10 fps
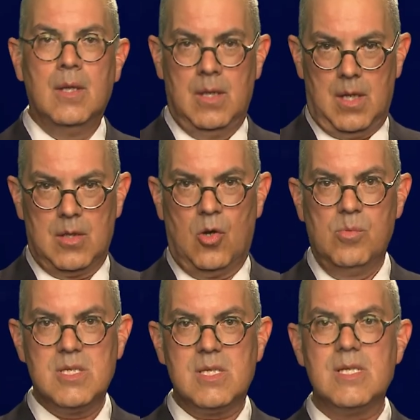On
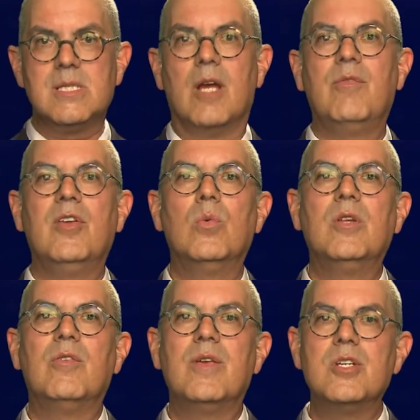homelessness, I view
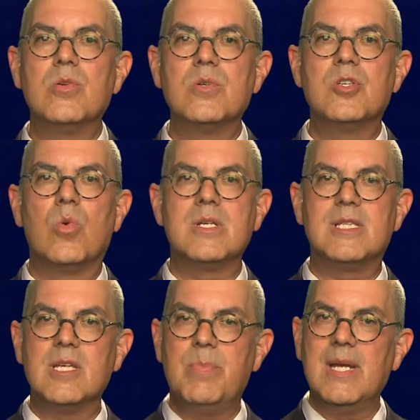individuals who are
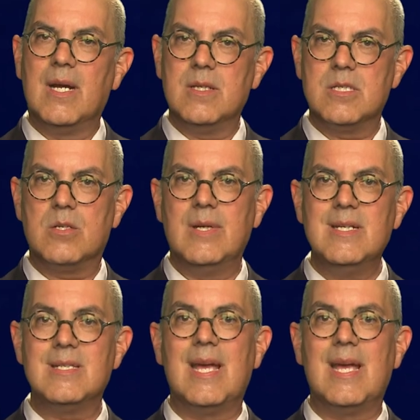sleeping on the streets